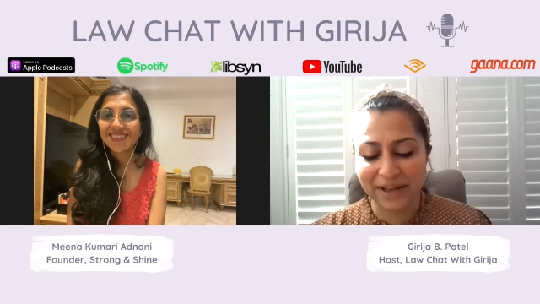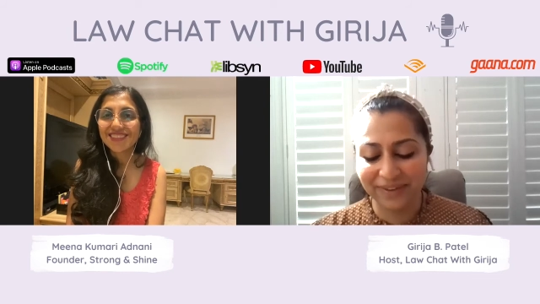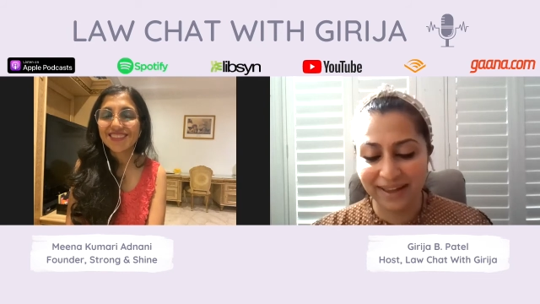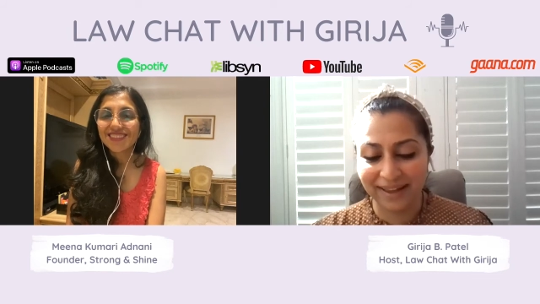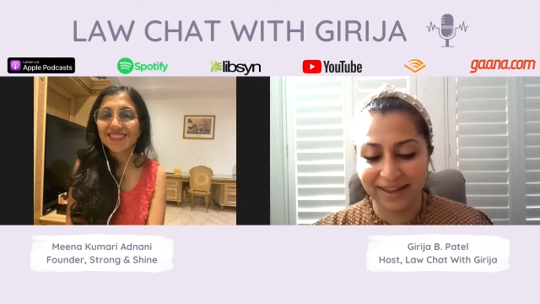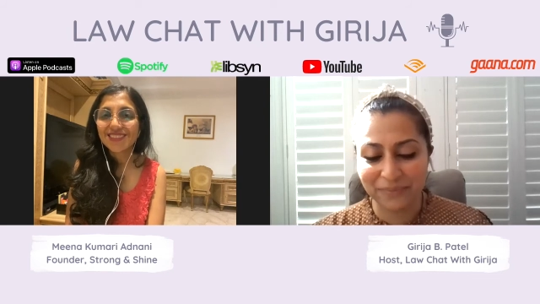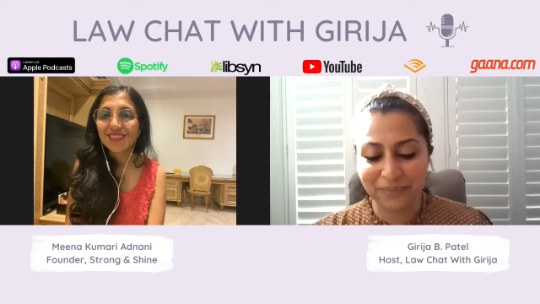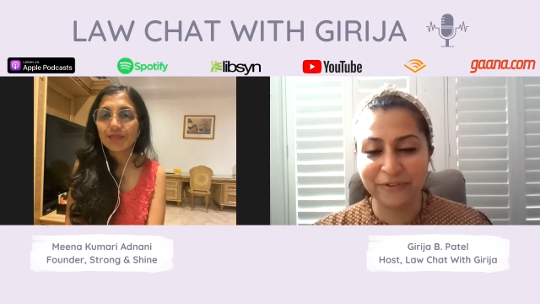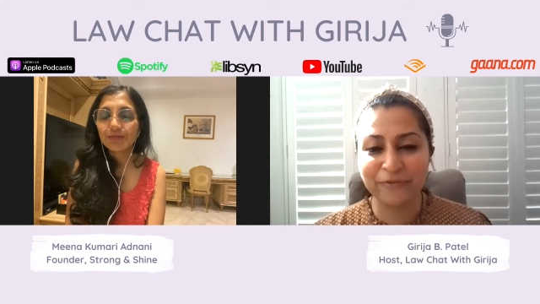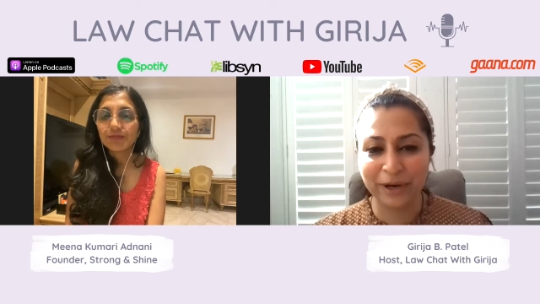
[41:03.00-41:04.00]
Speaker 1: a,
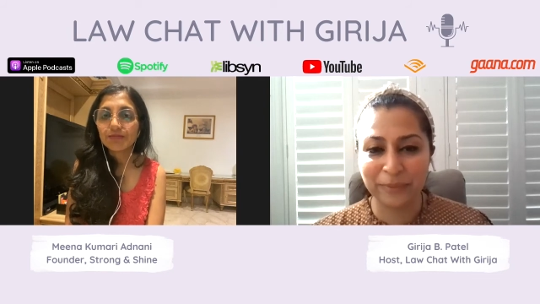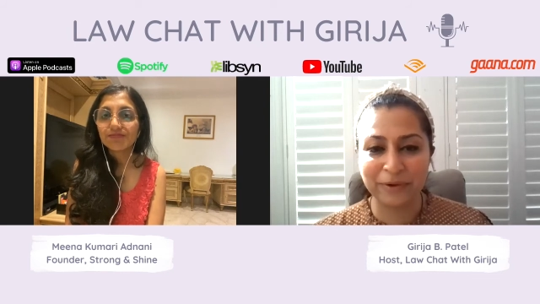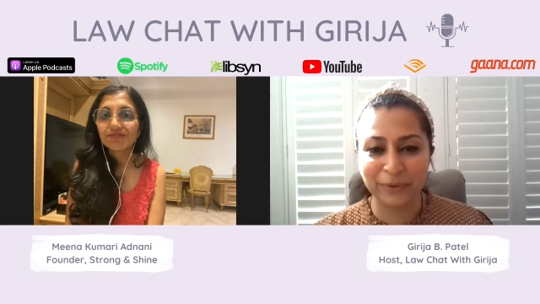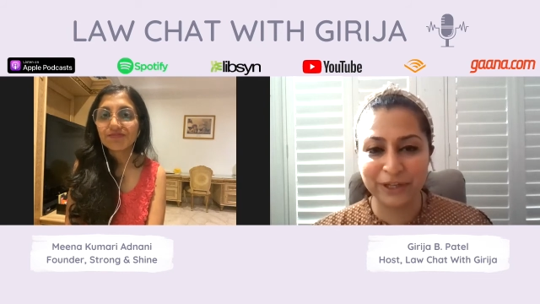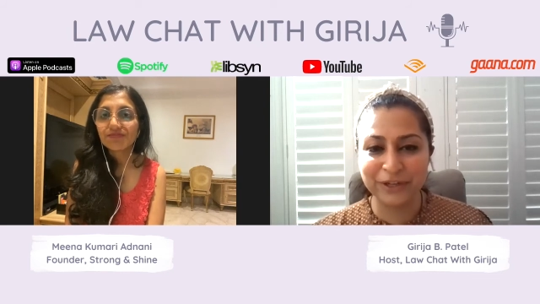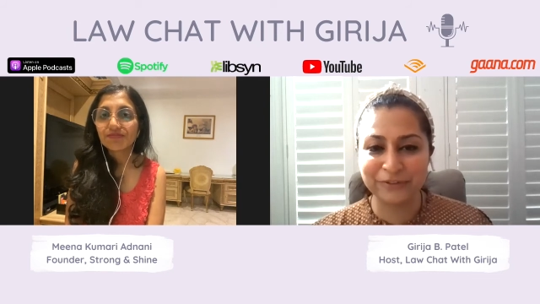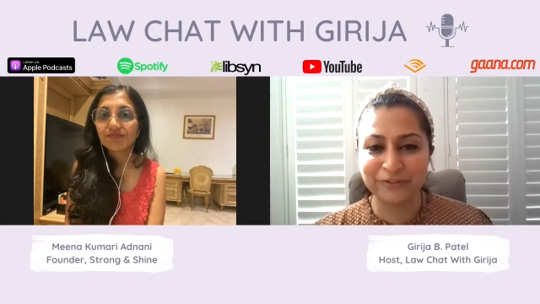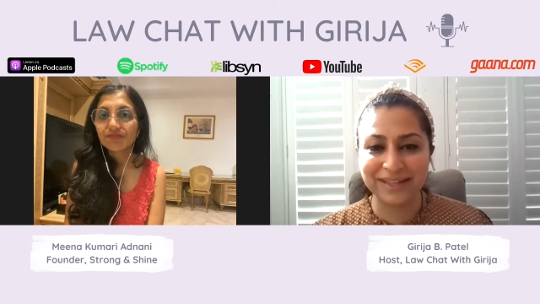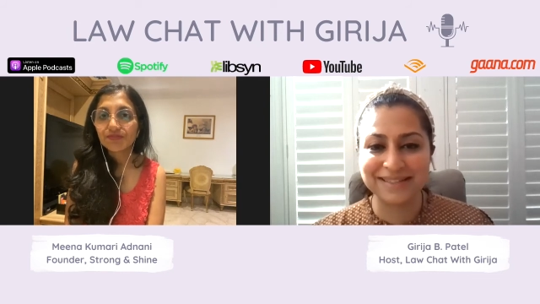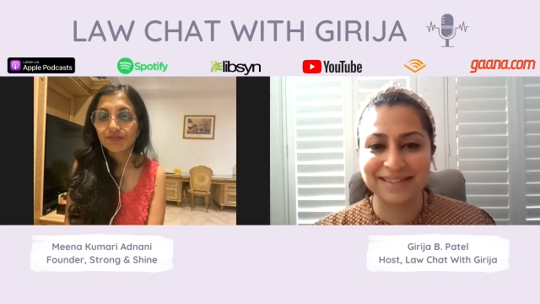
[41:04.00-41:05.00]
my, one of my really good
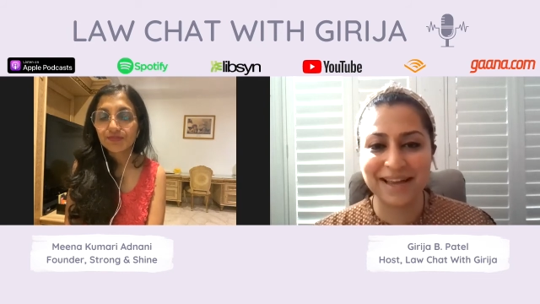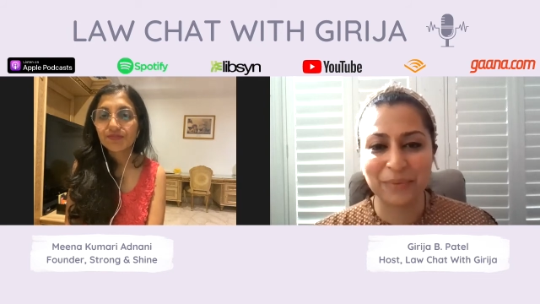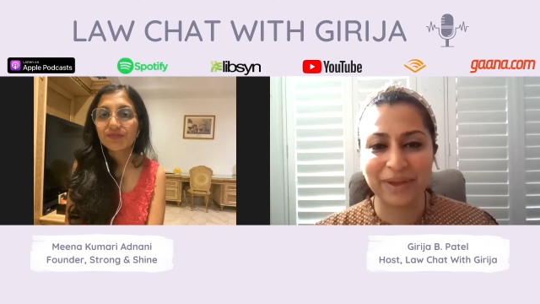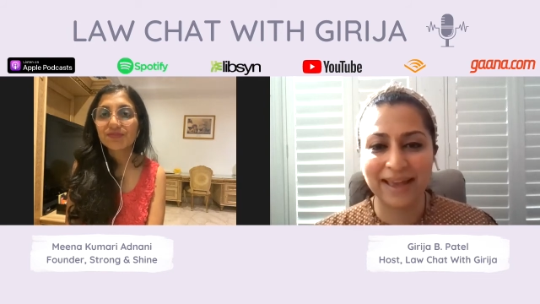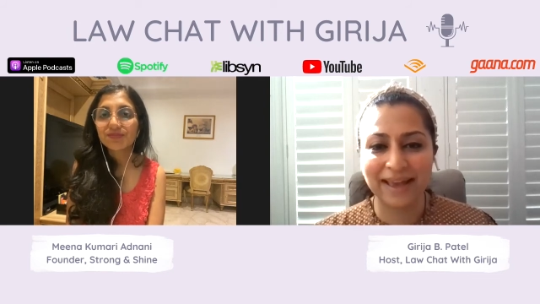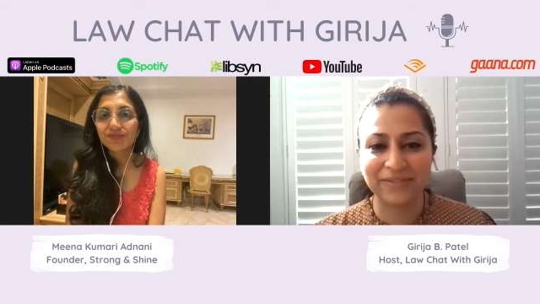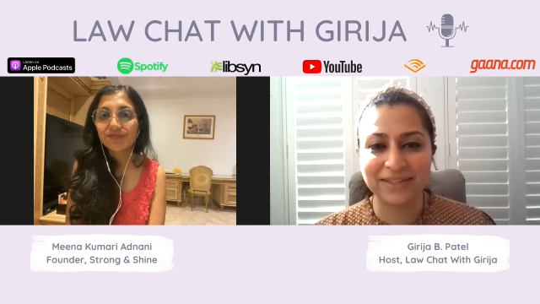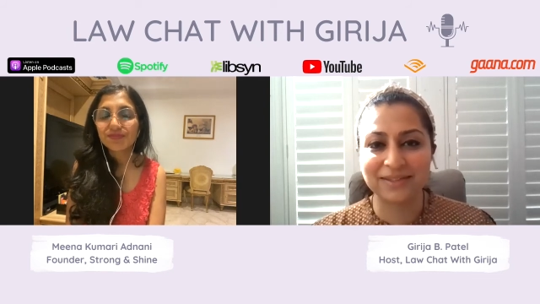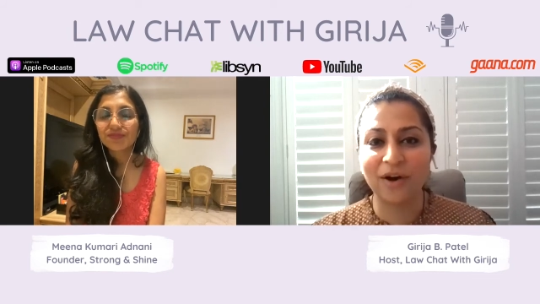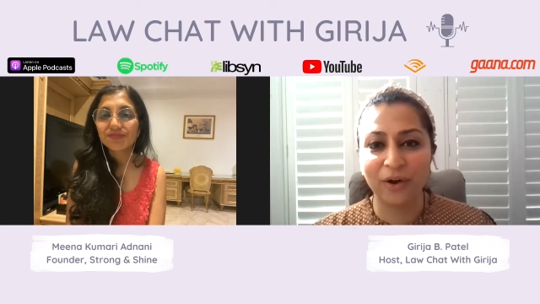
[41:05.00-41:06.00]
friends and I, we have
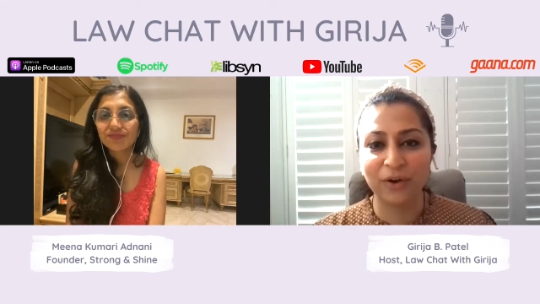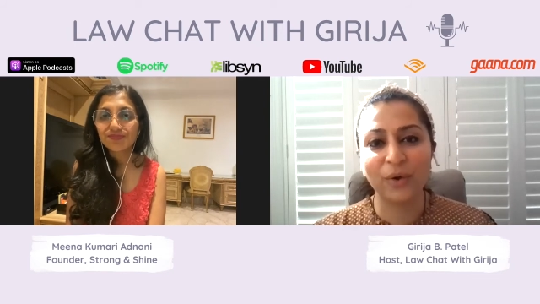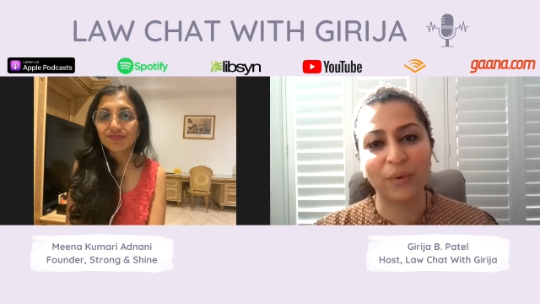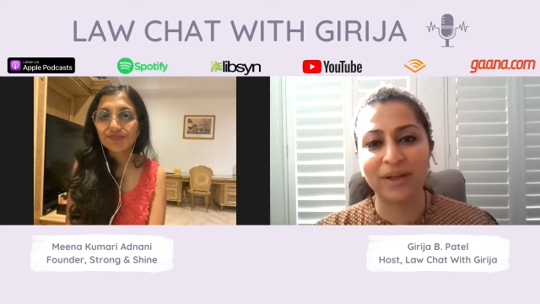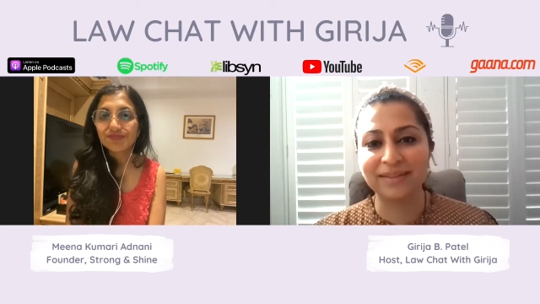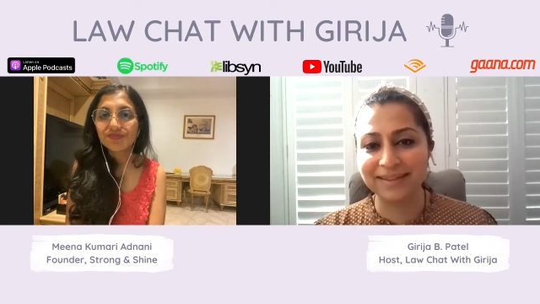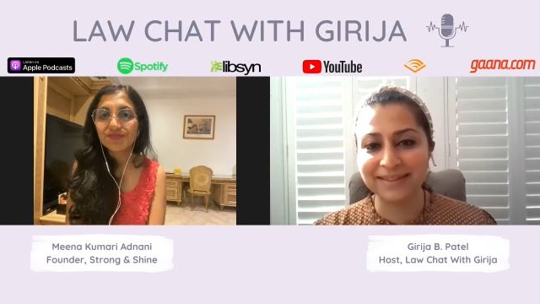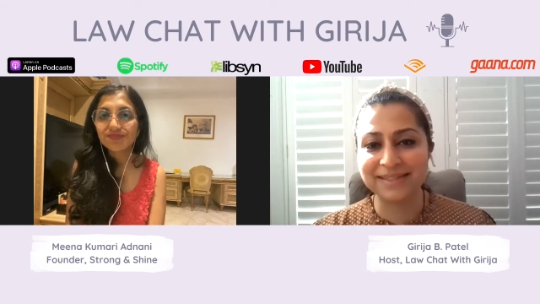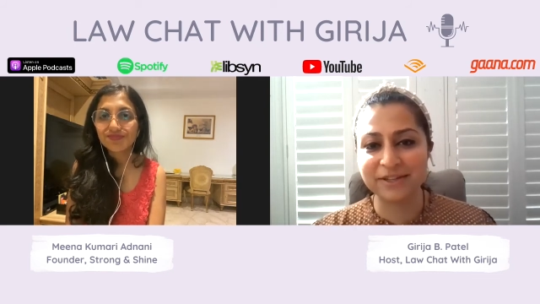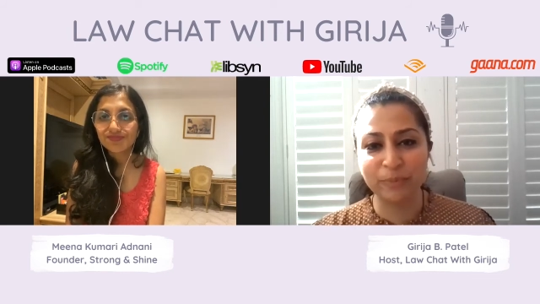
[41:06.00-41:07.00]
this ongoing
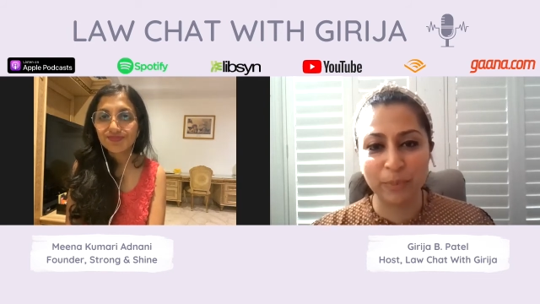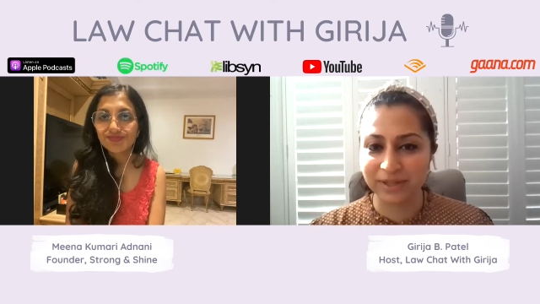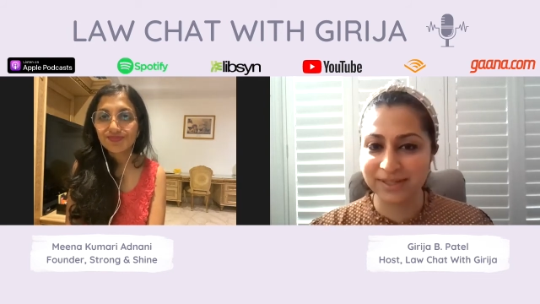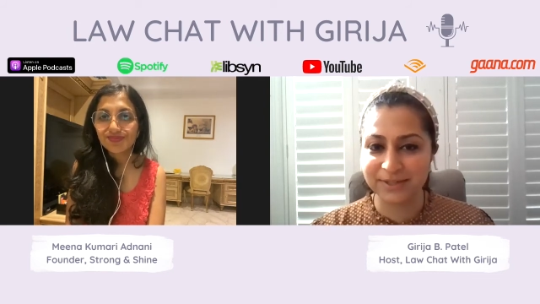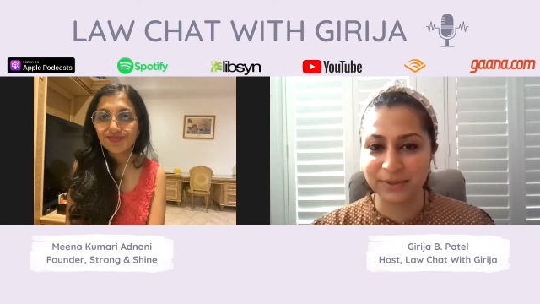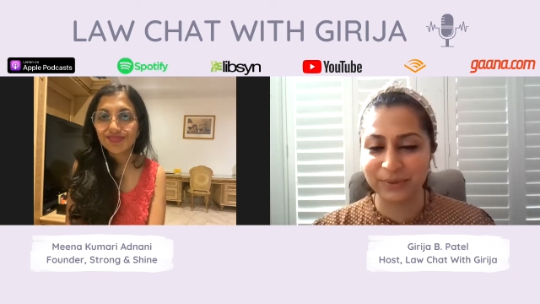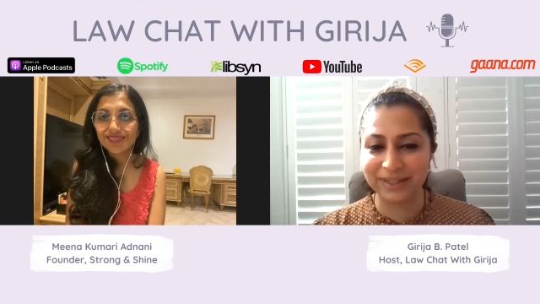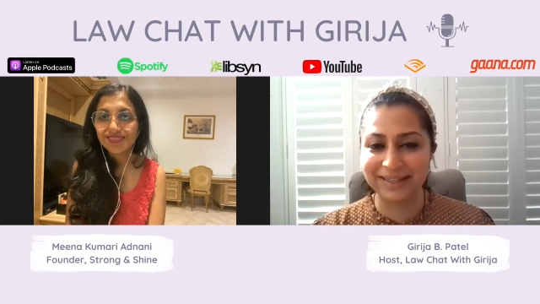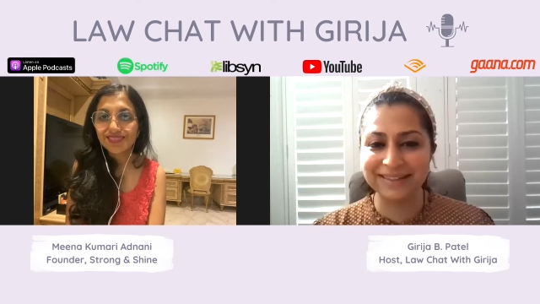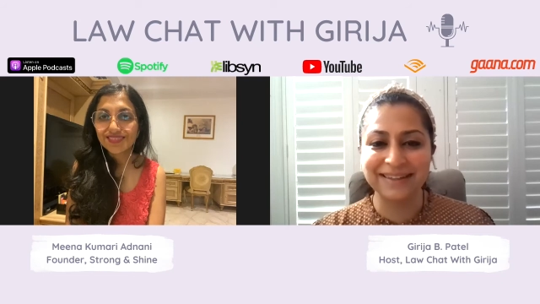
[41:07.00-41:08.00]
list of books to
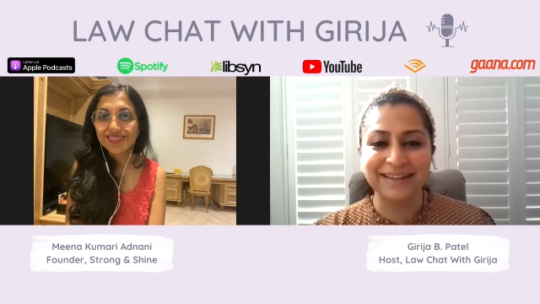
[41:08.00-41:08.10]
read.